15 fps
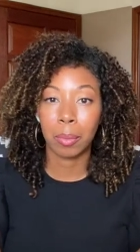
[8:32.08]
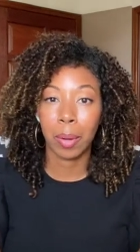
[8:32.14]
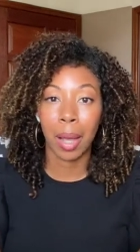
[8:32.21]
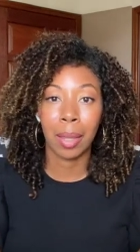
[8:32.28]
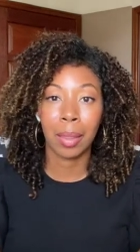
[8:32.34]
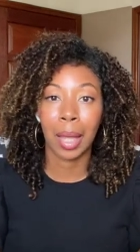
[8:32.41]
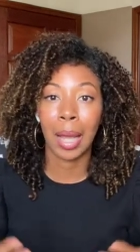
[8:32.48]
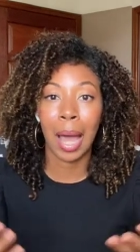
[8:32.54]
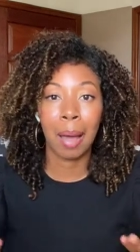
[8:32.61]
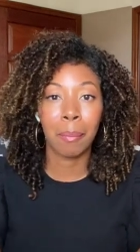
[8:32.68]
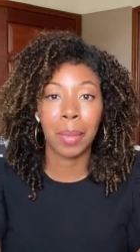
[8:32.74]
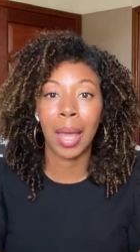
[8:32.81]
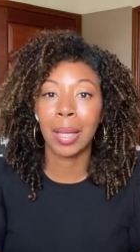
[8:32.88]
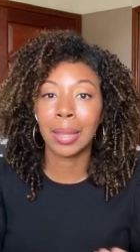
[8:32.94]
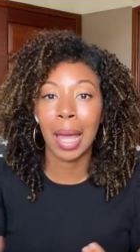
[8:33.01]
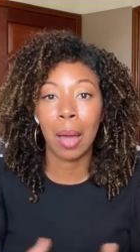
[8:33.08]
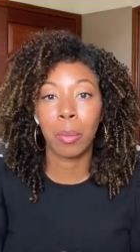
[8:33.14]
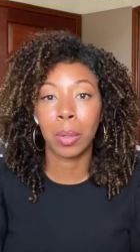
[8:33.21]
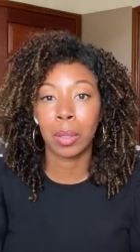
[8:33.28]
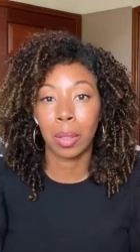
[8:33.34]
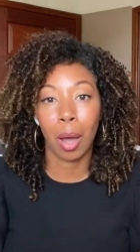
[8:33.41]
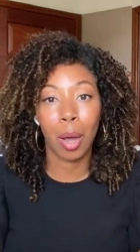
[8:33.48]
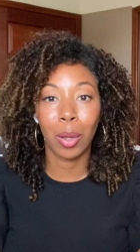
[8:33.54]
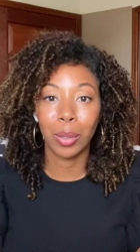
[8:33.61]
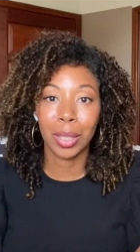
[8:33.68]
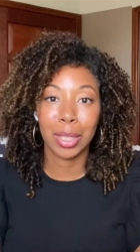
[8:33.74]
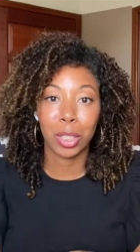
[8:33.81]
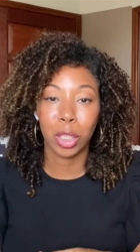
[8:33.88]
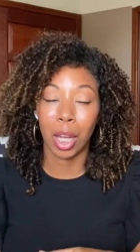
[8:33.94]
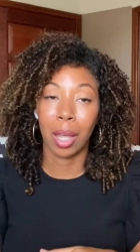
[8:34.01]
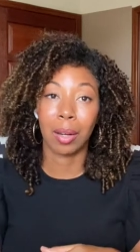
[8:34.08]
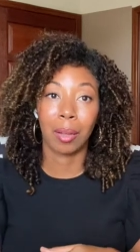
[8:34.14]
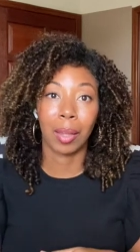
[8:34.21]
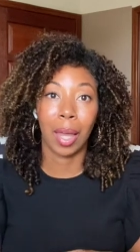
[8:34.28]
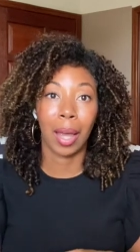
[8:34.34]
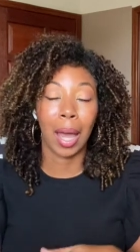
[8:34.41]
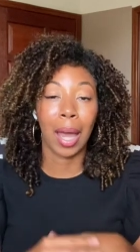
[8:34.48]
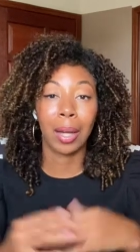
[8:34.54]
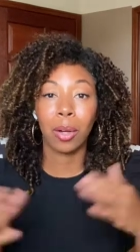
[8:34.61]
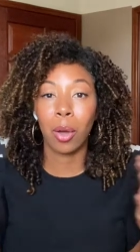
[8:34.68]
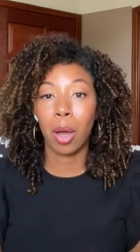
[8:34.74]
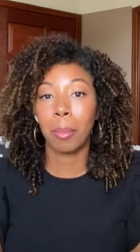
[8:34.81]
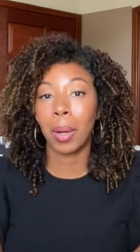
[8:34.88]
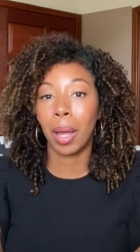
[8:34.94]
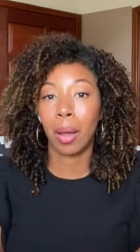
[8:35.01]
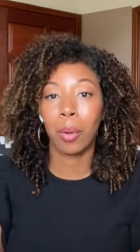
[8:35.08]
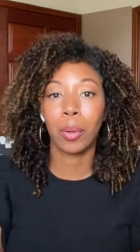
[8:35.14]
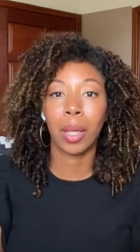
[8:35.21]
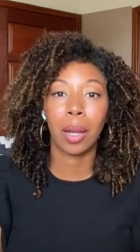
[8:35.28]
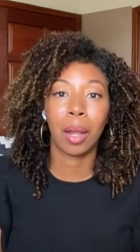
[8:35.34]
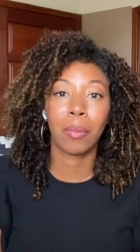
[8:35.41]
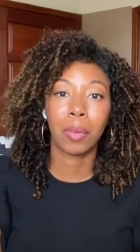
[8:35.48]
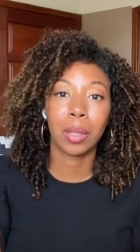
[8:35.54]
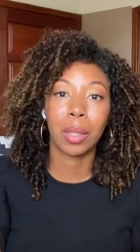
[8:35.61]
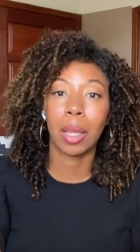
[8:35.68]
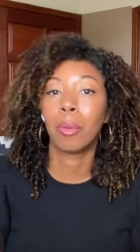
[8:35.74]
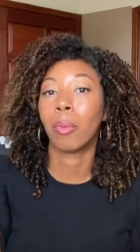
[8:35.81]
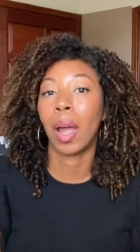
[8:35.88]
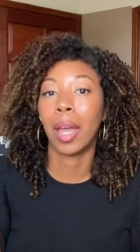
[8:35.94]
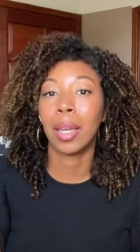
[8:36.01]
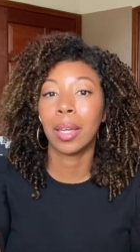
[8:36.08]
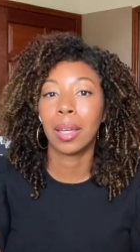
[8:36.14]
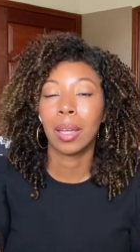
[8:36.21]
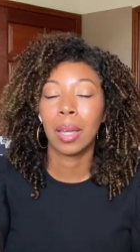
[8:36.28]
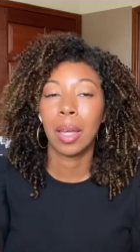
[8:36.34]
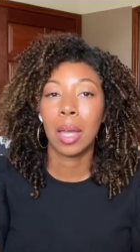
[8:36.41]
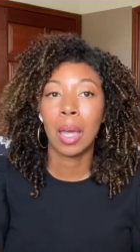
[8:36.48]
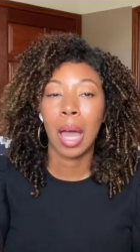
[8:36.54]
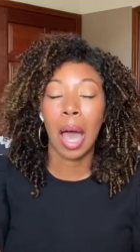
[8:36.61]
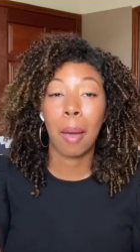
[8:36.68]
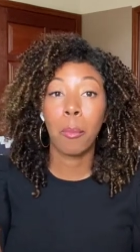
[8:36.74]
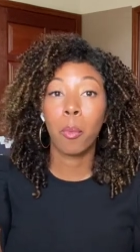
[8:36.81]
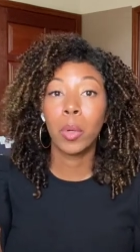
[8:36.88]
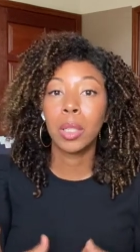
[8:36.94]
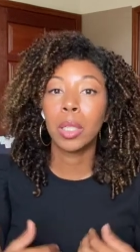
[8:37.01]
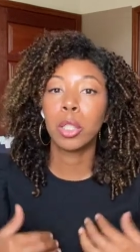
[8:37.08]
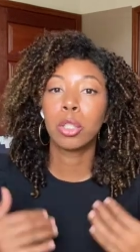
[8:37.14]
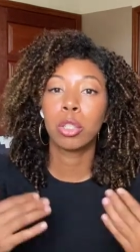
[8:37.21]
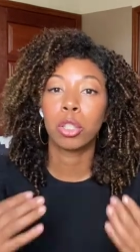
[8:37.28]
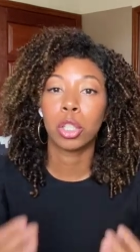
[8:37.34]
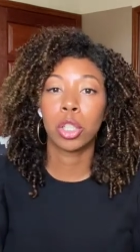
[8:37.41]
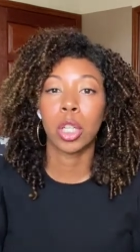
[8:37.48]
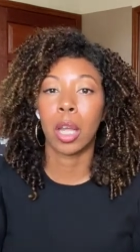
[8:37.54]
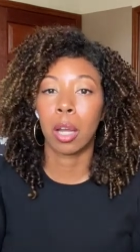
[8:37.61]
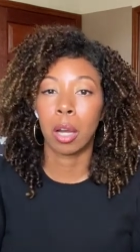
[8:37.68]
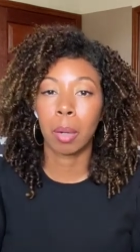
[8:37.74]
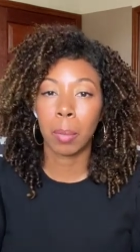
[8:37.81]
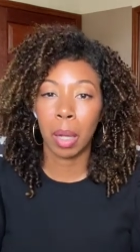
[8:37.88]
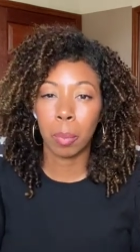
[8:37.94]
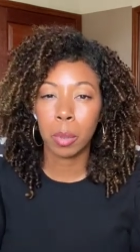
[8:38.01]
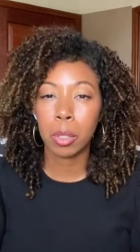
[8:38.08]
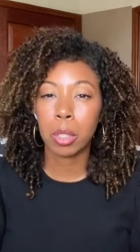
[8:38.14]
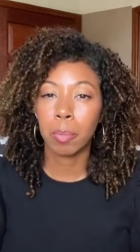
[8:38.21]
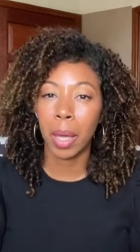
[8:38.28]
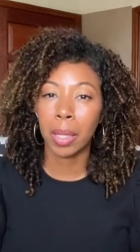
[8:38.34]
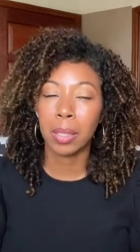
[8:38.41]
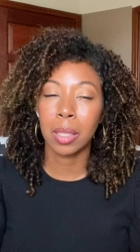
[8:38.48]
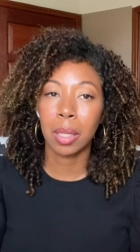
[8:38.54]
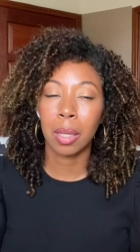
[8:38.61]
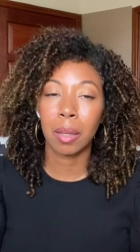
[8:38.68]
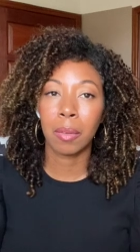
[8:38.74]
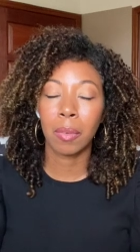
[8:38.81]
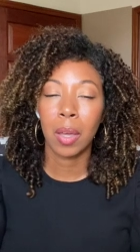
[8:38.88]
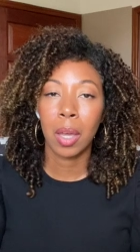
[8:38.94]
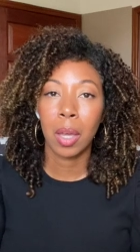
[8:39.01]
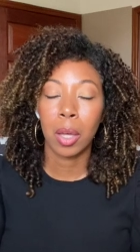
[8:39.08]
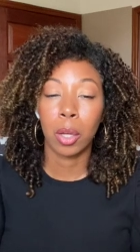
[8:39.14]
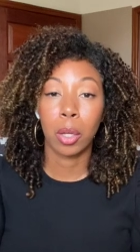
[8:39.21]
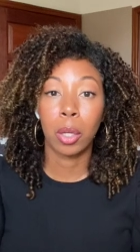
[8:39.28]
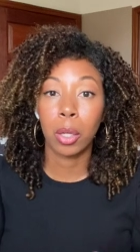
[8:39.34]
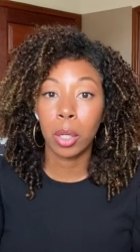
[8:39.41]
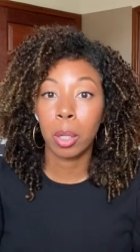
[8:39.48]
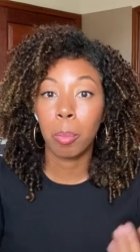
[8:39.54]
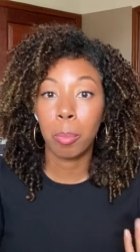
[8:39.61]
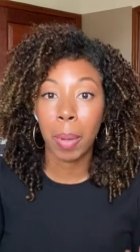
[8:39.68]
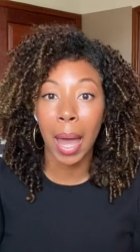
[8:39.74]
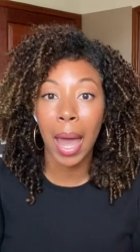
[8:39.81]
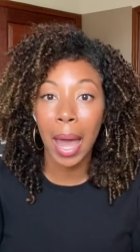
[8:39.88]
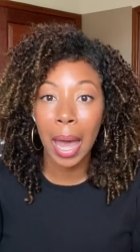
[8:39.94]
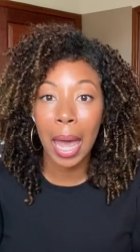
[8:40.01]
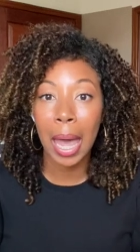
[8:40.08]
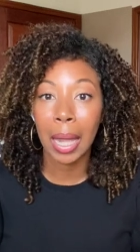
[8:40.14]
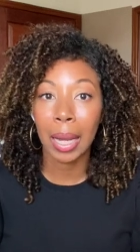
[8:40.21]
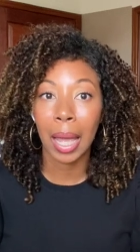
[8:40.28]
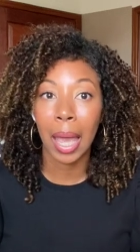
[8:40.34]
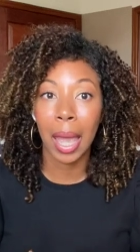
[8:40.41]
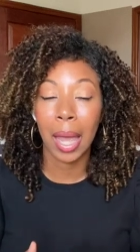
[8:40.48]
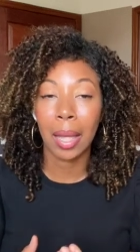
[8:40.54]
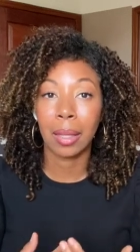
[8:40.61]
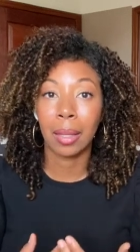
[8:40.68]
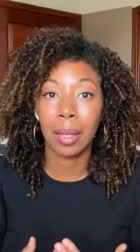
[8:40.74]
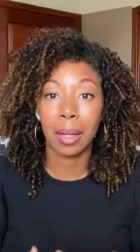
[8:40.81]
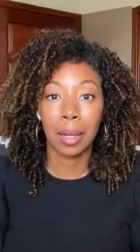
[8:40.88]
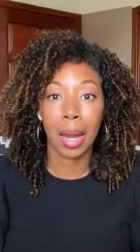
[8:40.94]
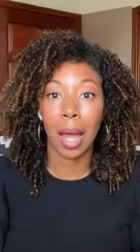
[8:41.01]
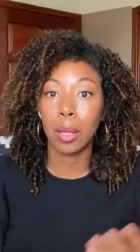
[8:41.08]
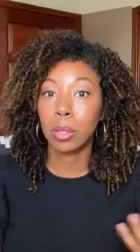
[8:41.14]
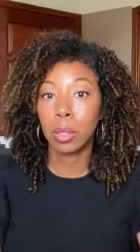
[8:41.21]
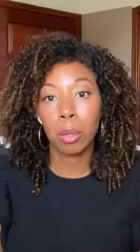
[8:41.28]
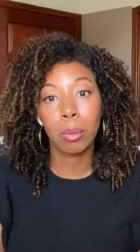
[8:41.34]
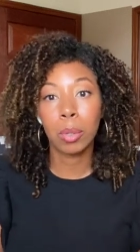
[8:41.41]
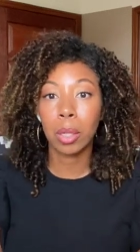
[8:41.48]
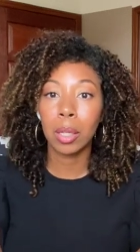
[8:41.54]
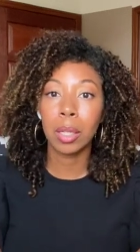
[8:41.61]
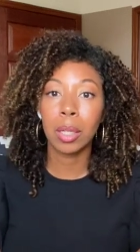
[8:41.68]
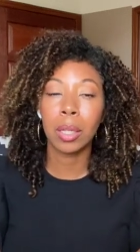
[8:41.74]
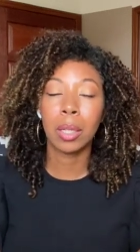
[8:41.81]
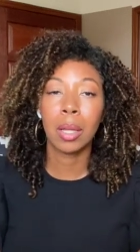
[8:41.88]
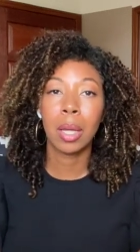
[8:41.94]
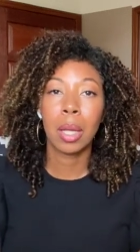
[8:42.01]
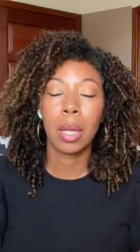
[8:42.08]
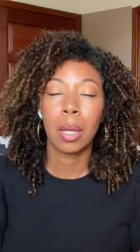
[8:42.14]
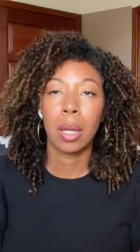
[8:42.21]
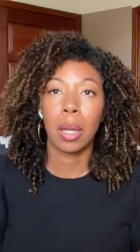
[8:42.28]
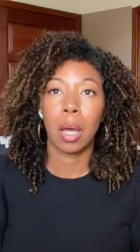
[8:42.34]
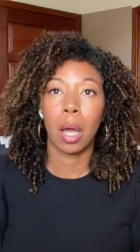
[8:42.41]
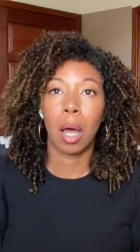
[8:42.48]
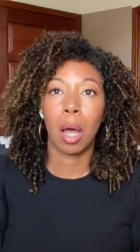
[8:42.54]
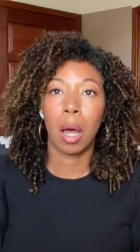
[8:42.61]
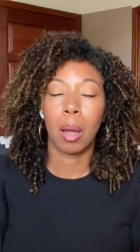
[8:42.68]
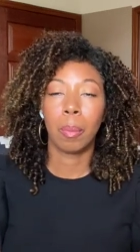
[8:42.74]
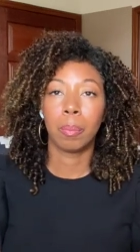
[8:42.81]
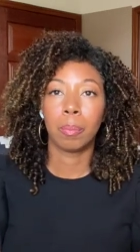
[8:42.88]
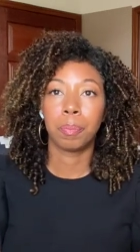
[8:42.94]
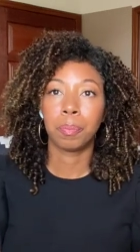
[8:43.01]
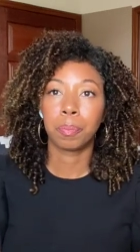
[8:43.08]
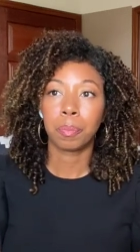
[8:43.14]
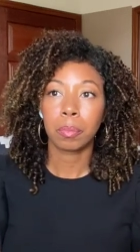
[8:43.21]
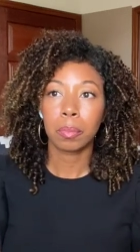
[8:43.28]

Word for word: right? Like I'm like that with y'all on this channel. Like I know I'm not gonna get everything right. I'm willing to share my perspective, good, bad, and the not so good, um,